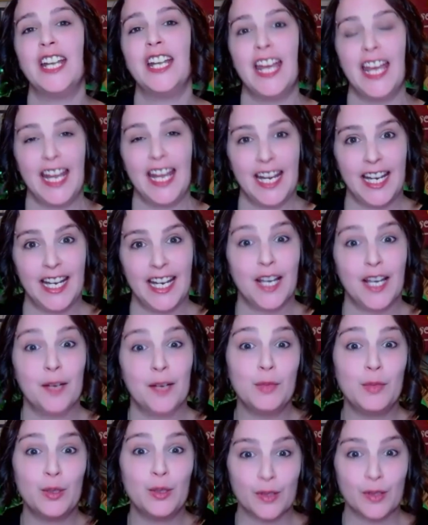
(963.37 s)
a, a
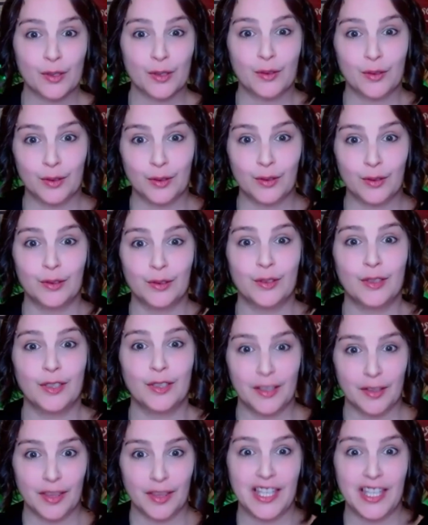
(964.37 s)
musical
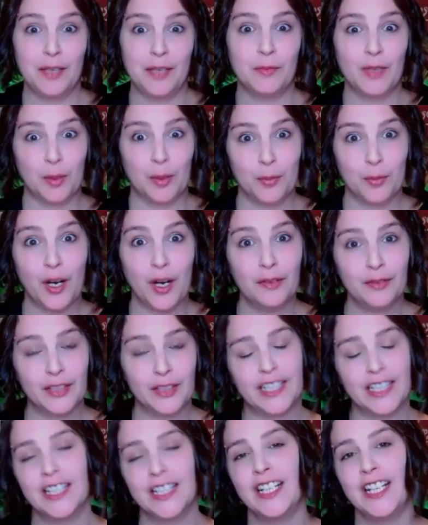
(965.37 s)
theme nonprofit.
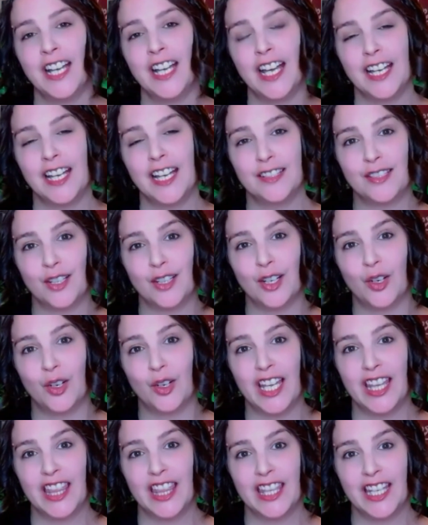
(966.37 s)
Mm-hmm. And so
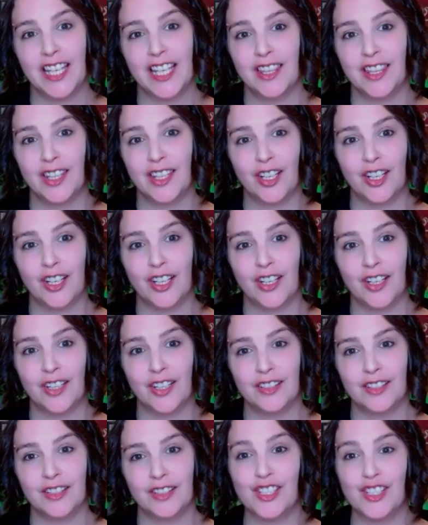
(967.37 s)
I think
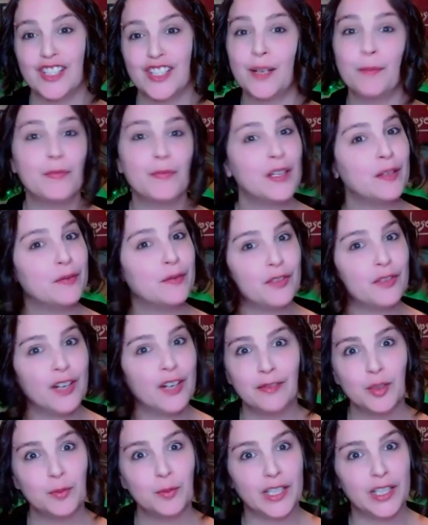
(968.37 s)
there there's something for
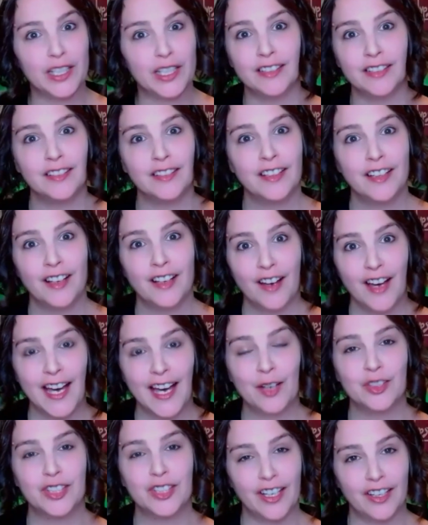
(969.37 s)
everybody mm-hmm.
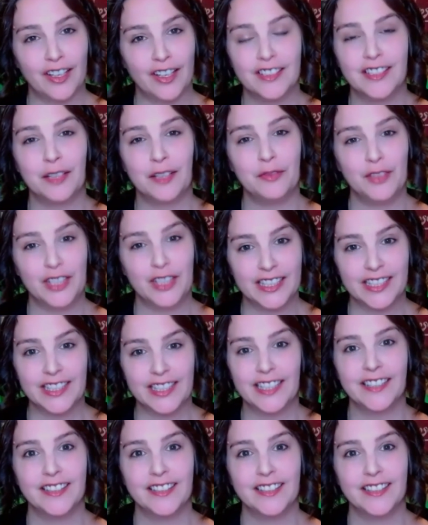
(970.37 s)
out there. Definitely.